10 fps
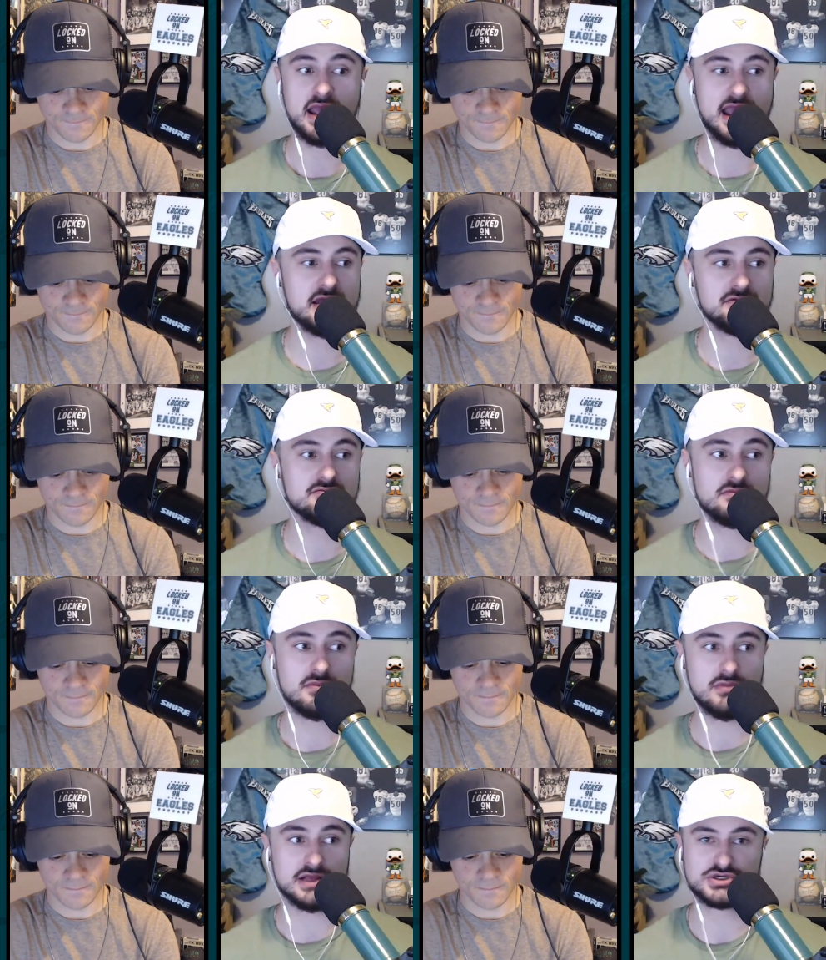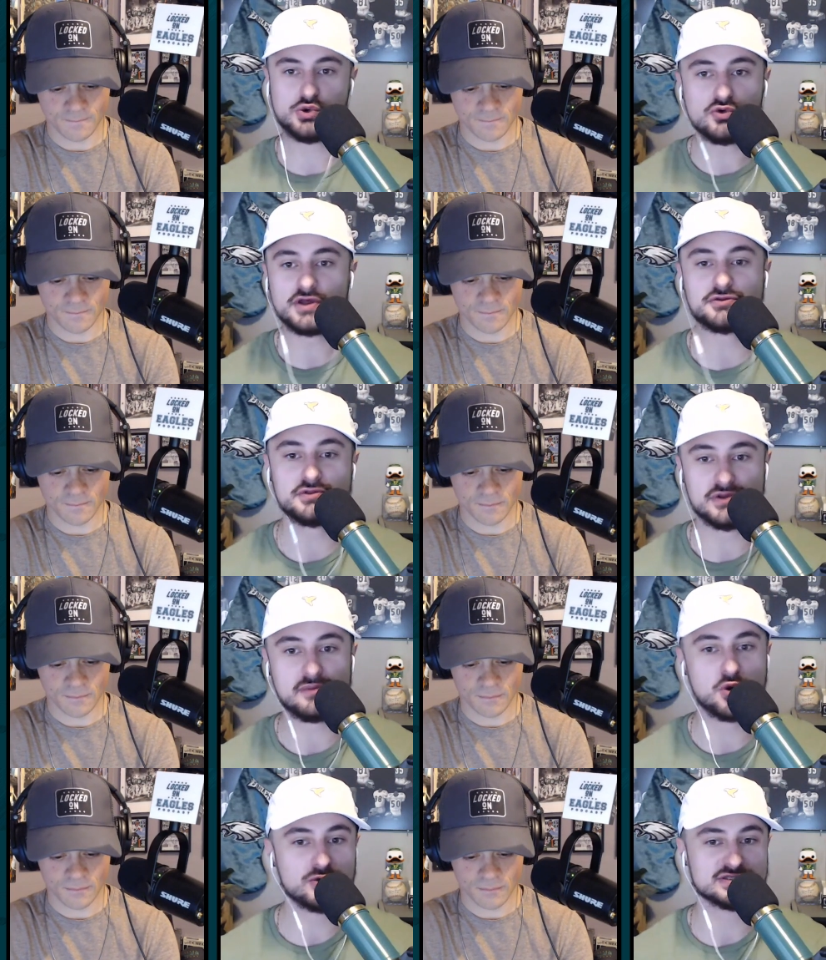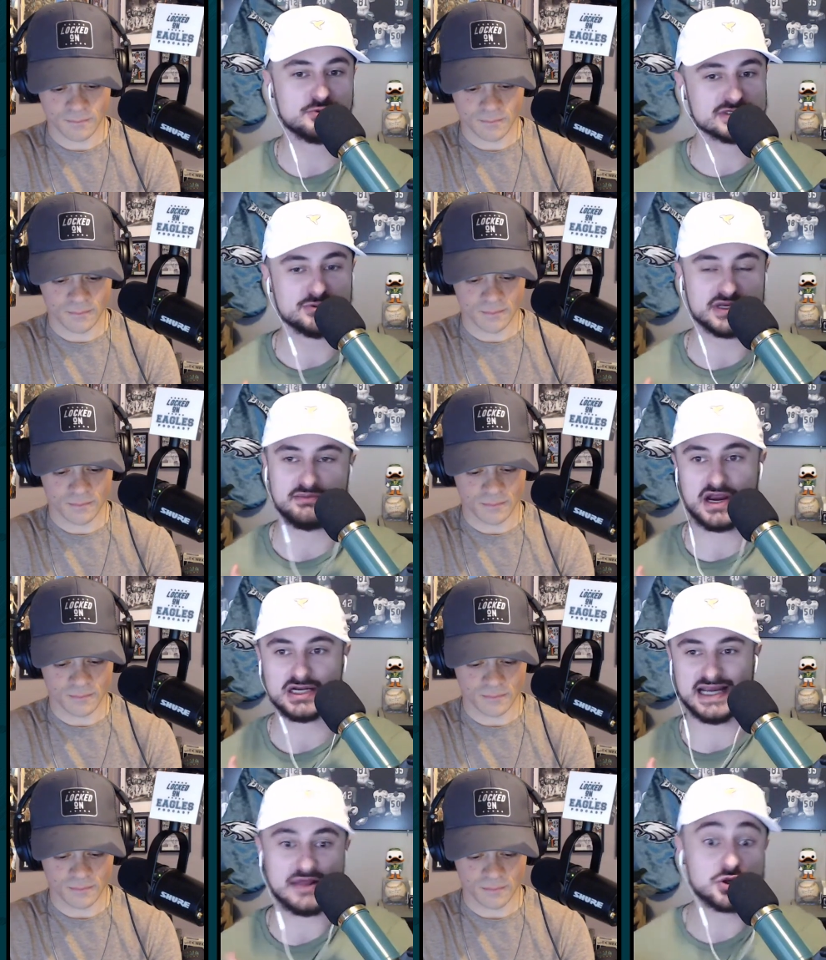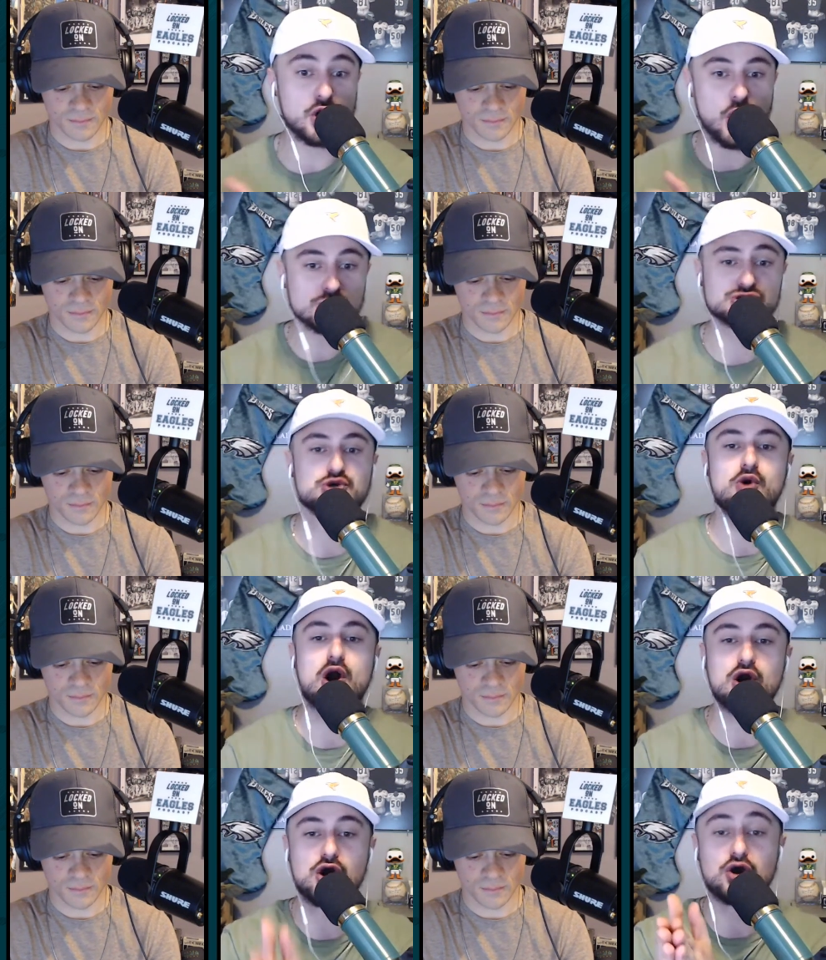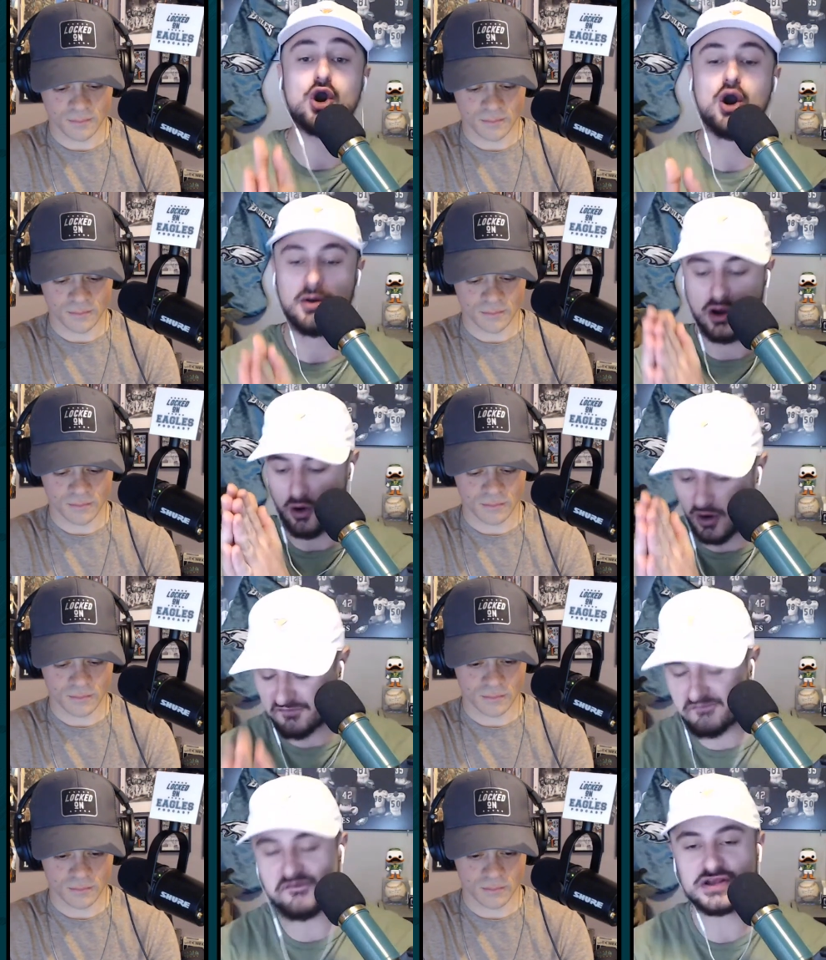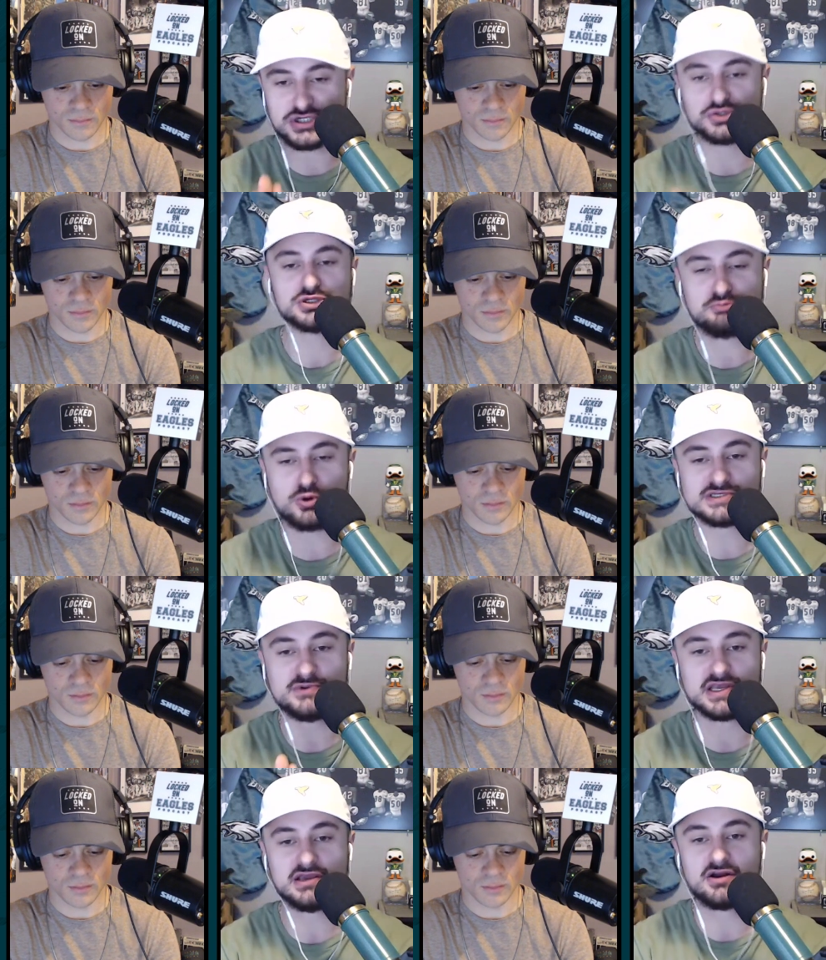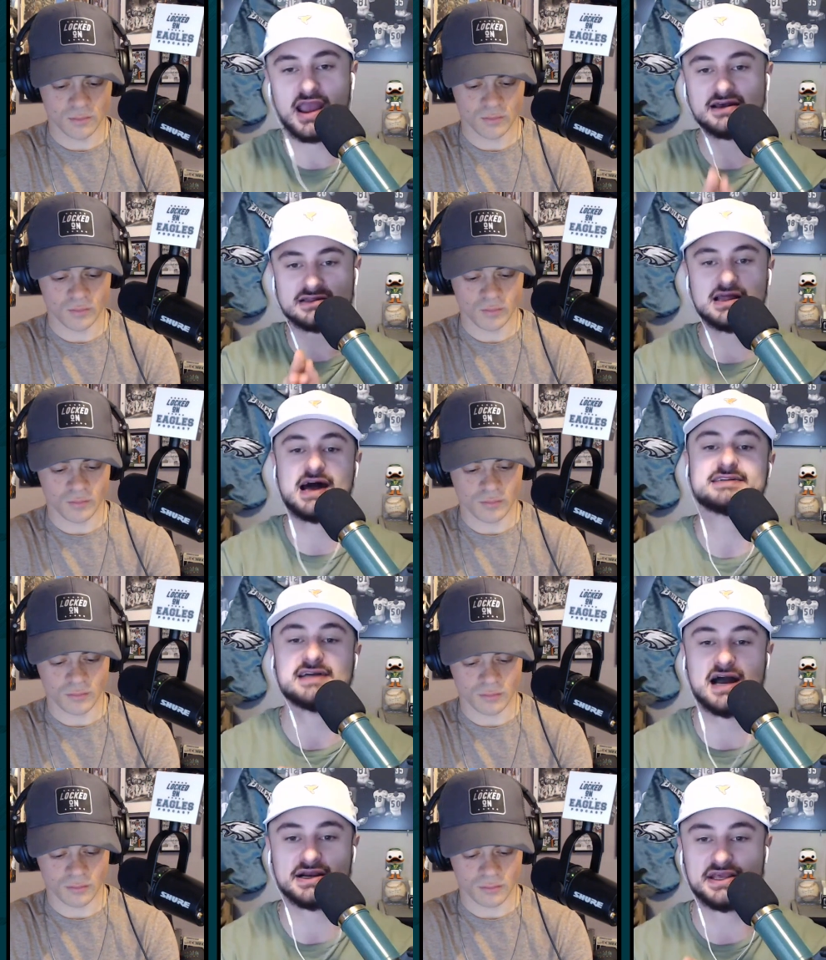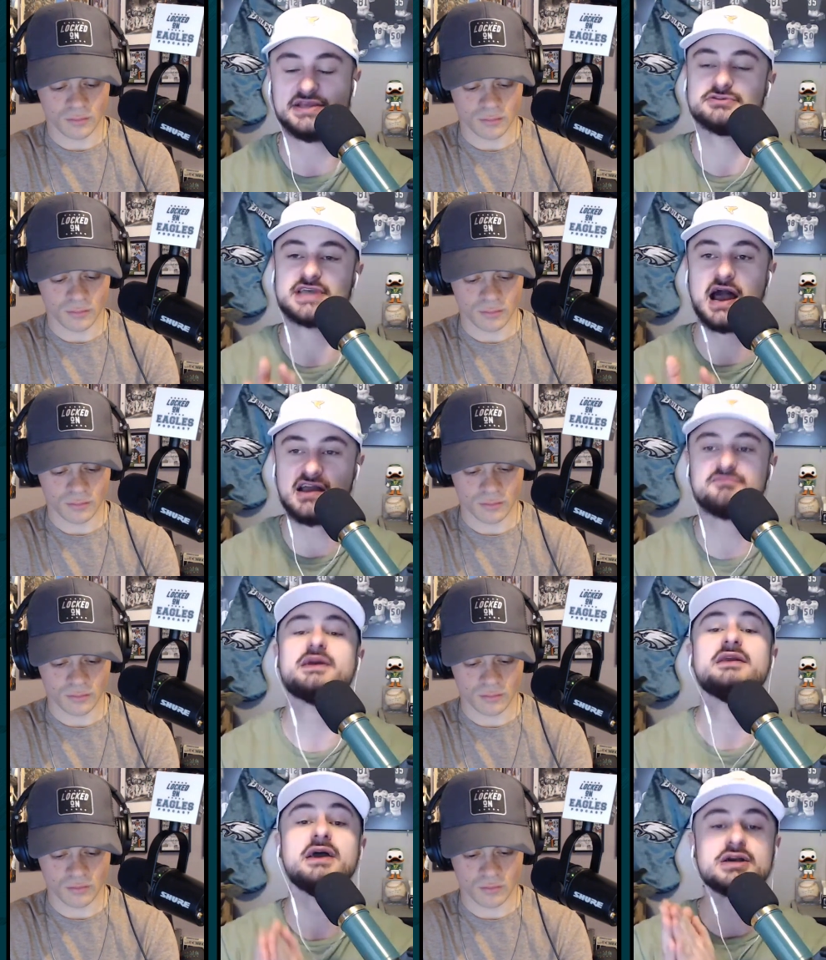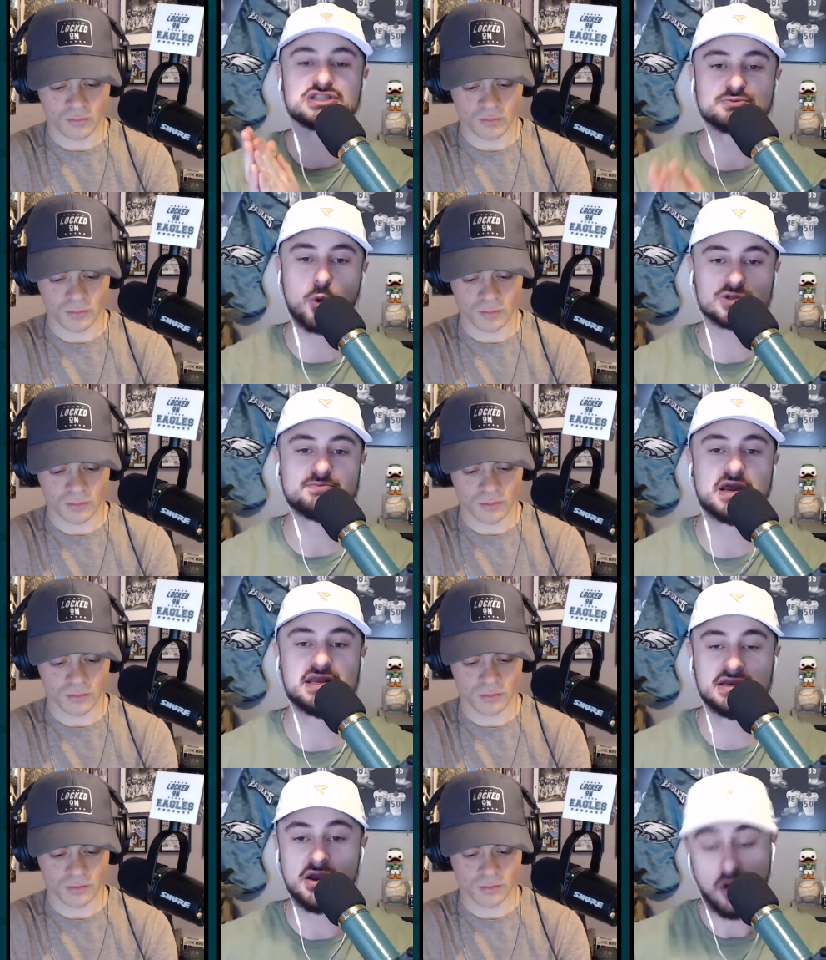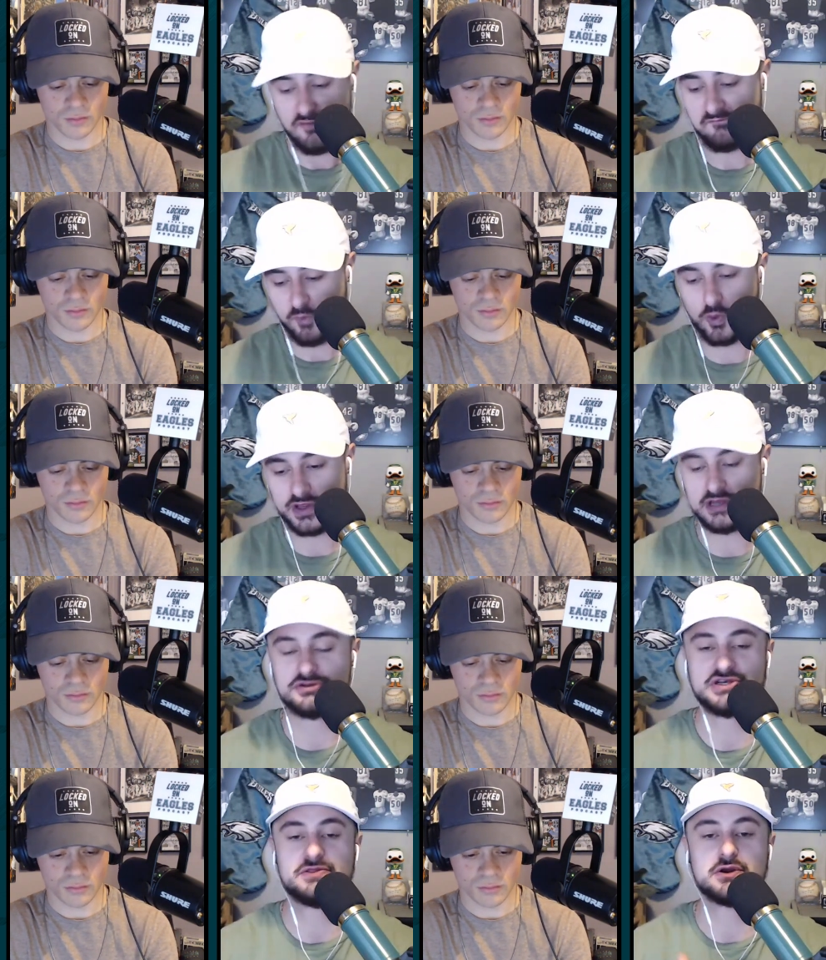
Speaker 1: And it's cool that they're the number one sports book in America. And they're also our official sports book here at Locked on Eagles. I've been sports betting for years, and